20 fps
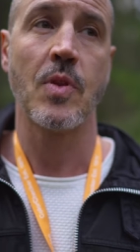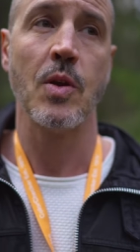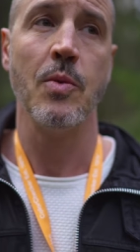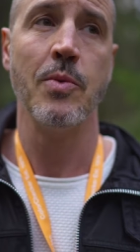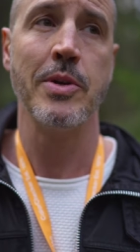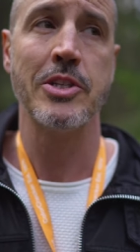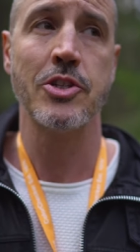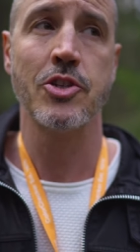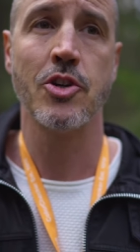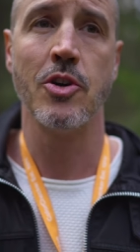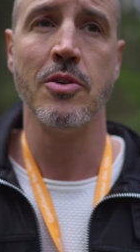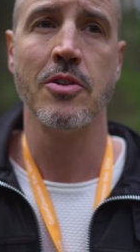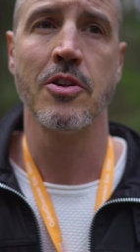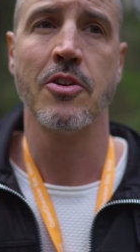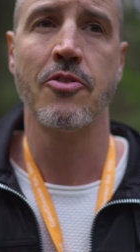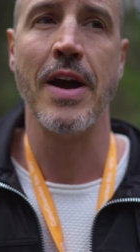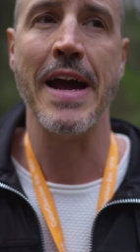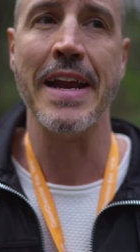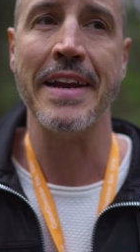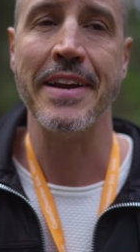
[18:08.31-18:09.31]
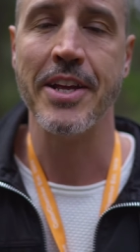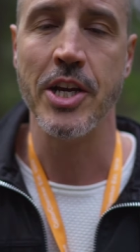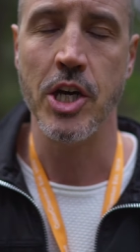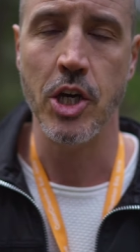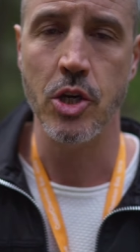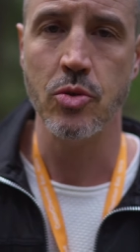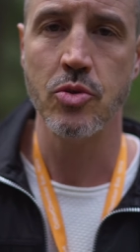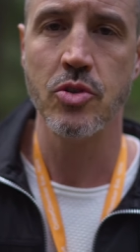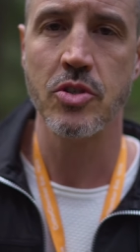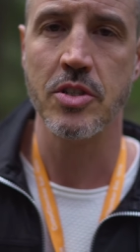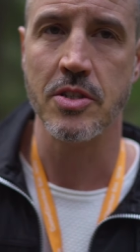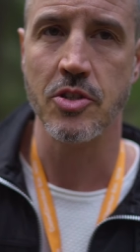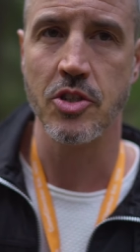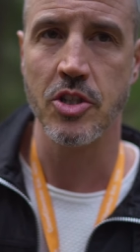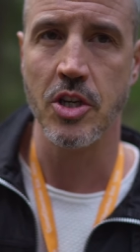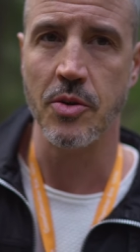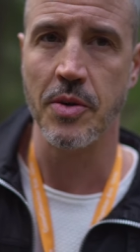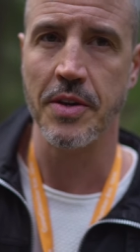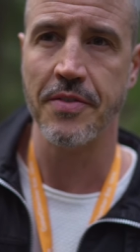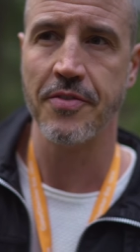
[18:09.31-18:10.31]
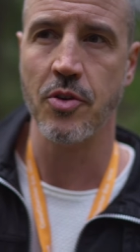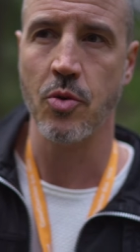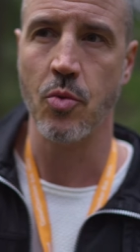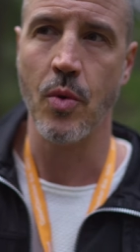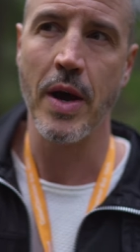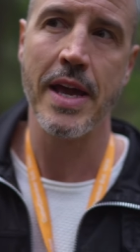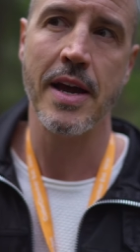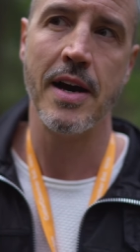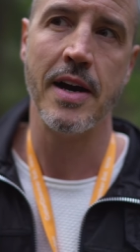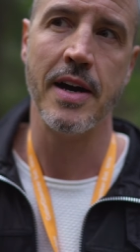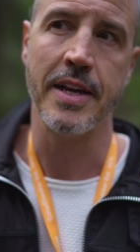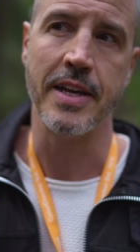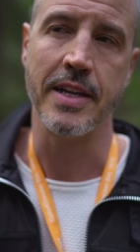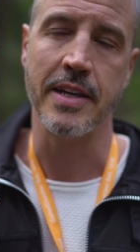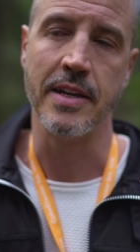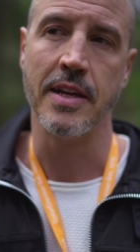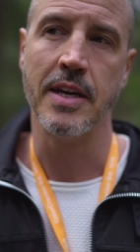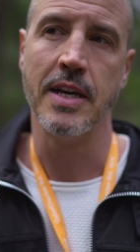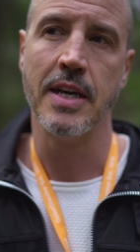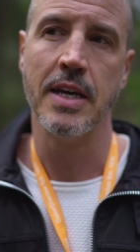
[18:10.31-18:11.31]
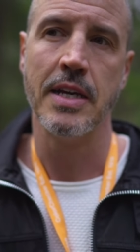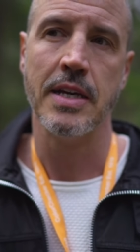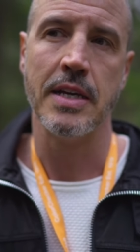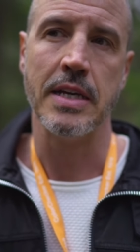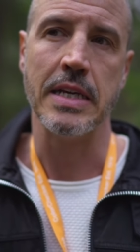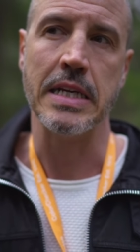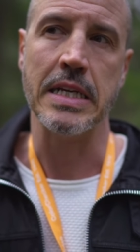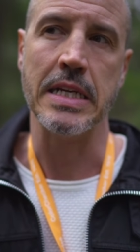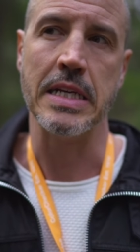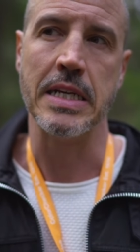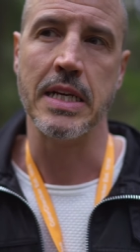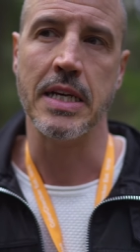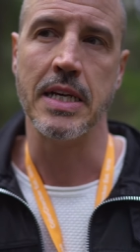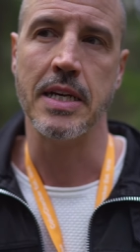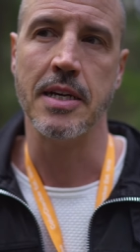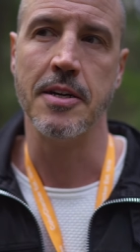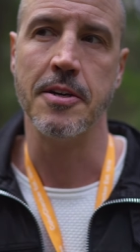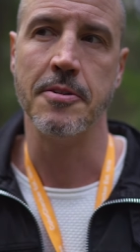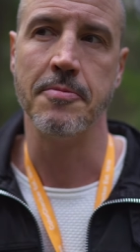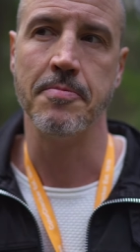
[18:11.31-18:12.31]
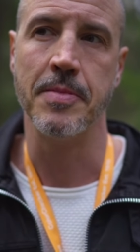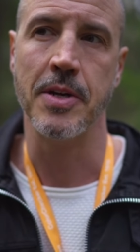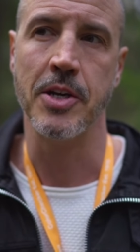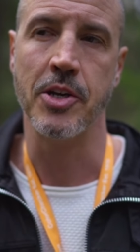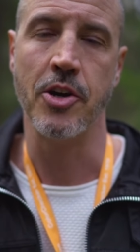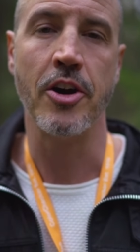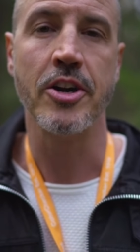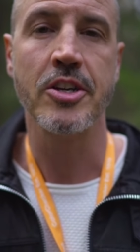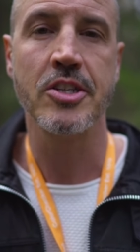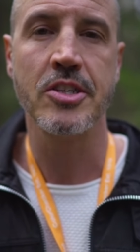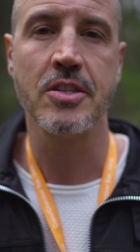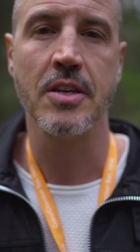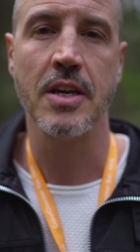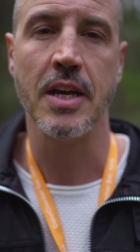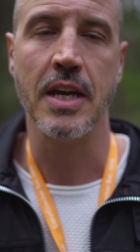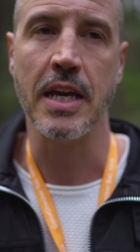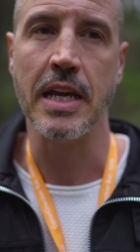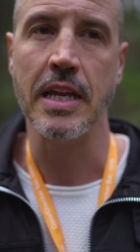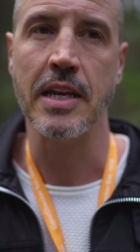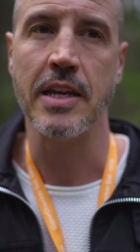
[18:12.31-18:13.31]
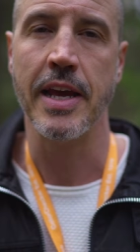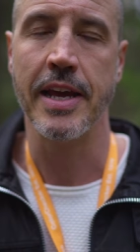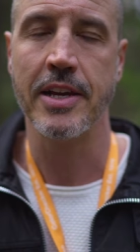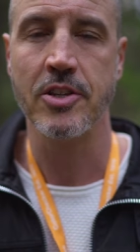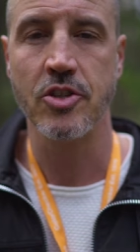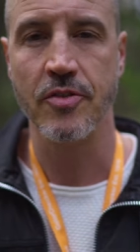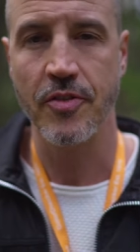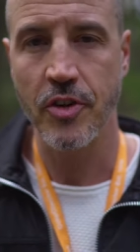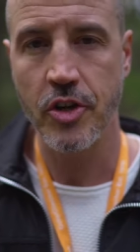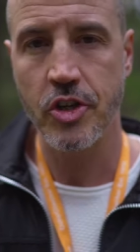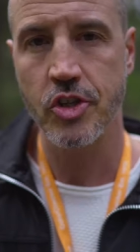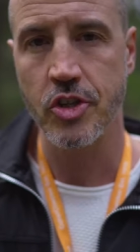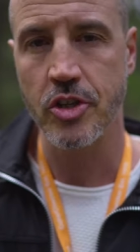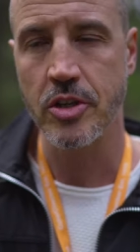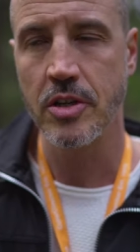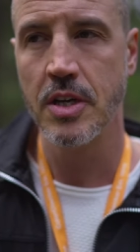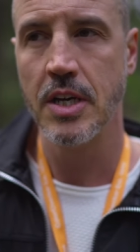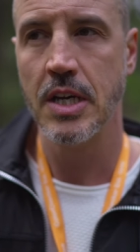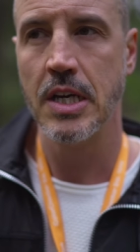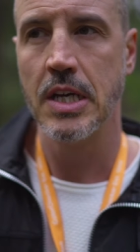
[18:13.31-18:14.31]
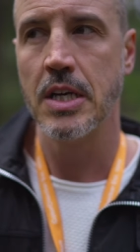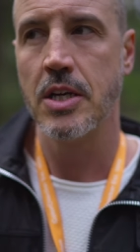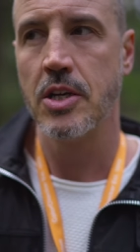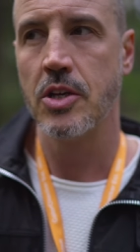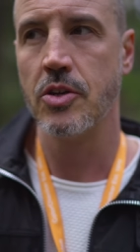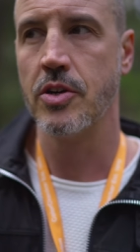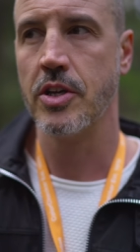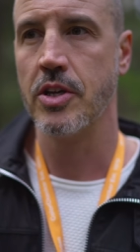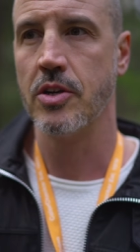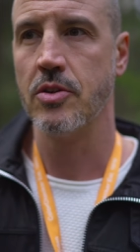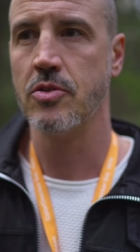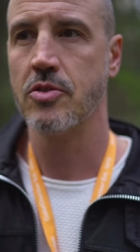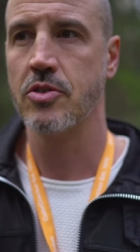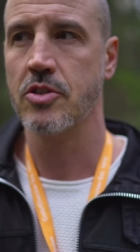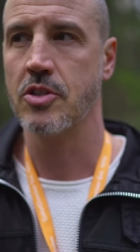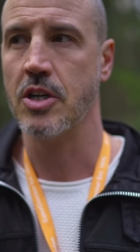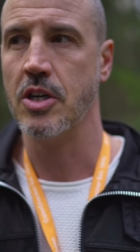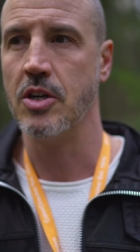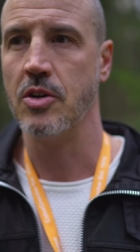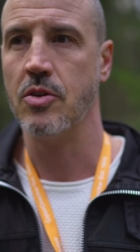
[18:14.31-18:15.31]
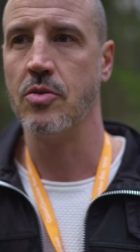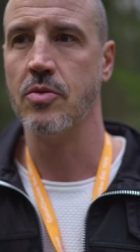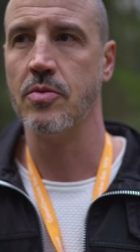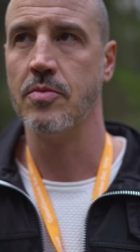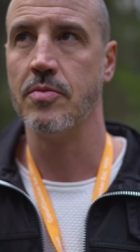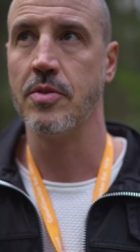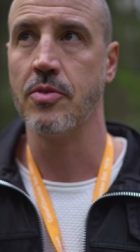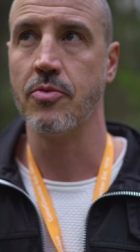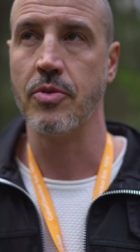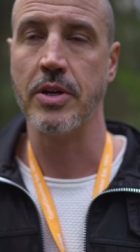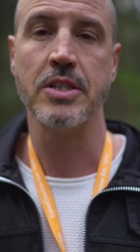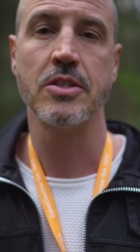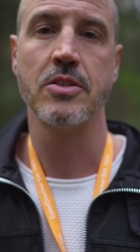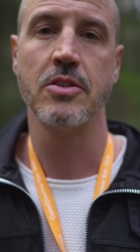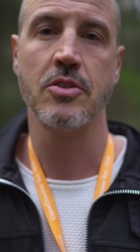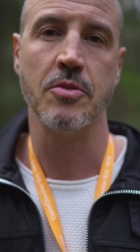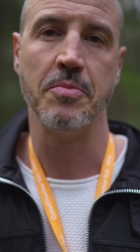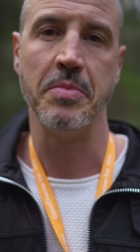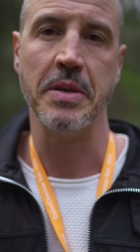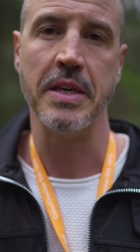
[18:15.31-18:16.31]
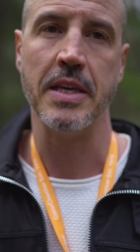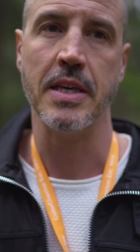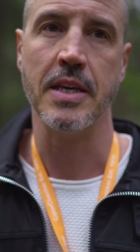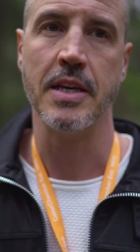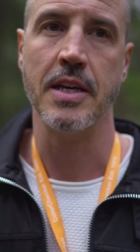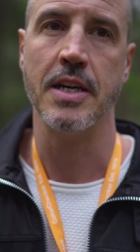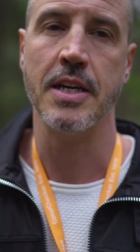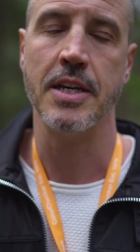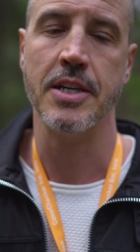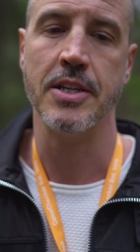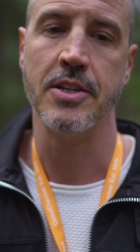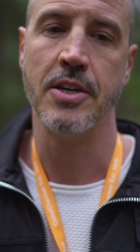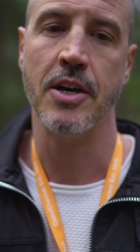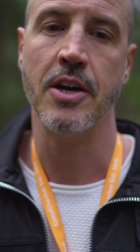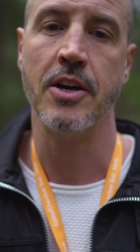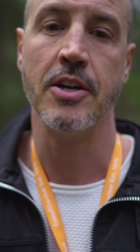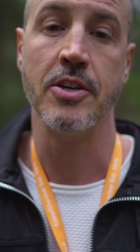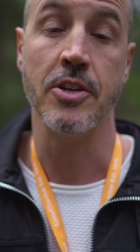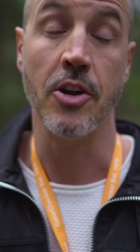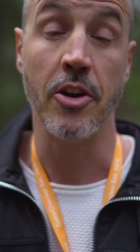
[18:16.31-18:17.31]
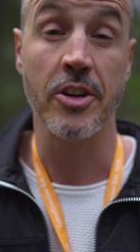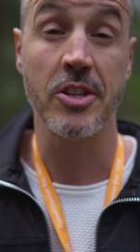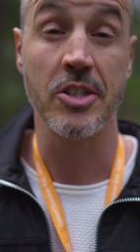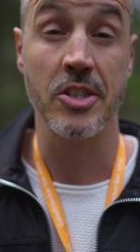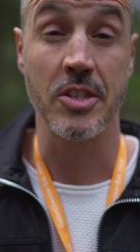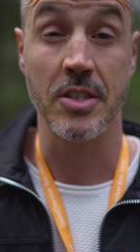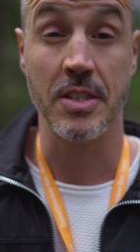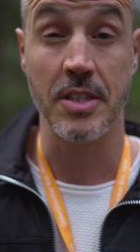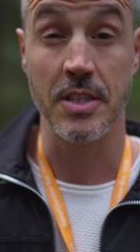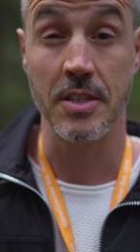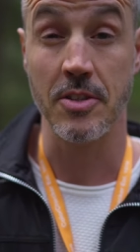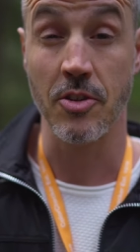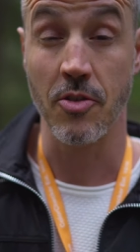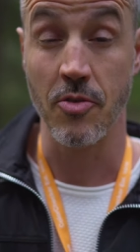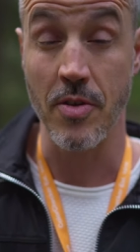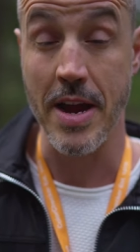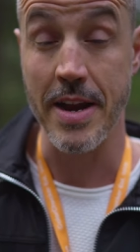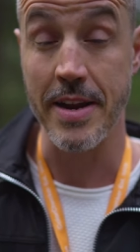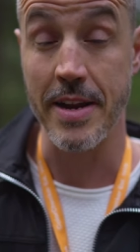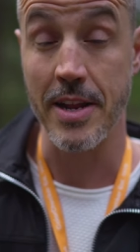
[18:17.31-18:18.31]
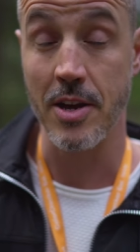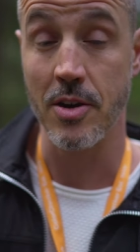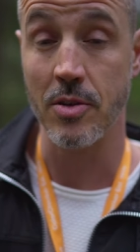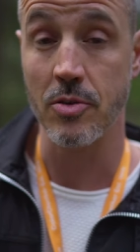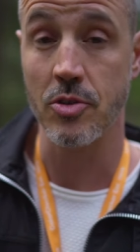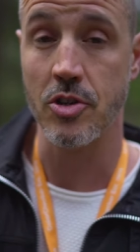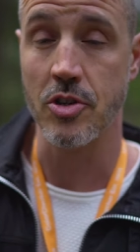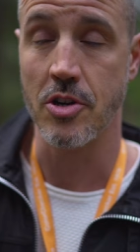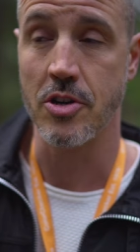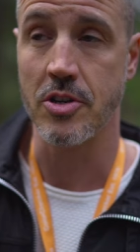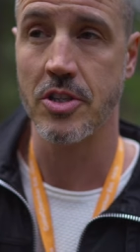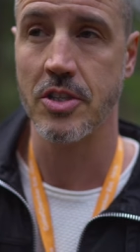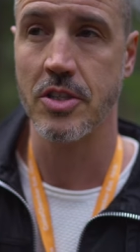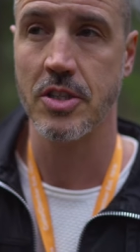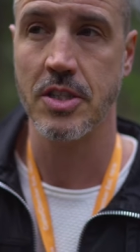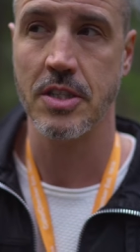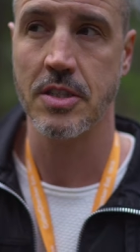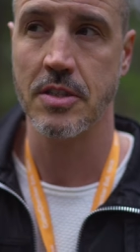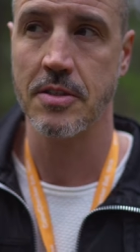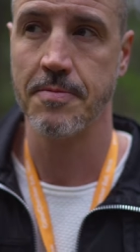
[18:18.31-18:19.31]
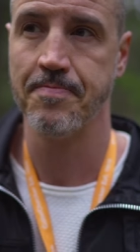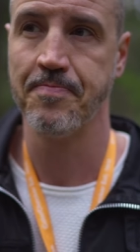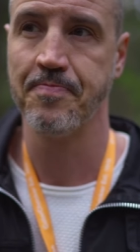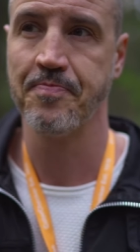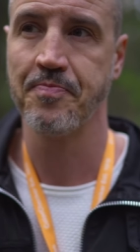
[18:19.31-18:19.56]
which is called grandiose. And so if you're way high in, in, um, narciss uh, in extroversion, you can also risk to be a nar narcissist, grandiose narcissist.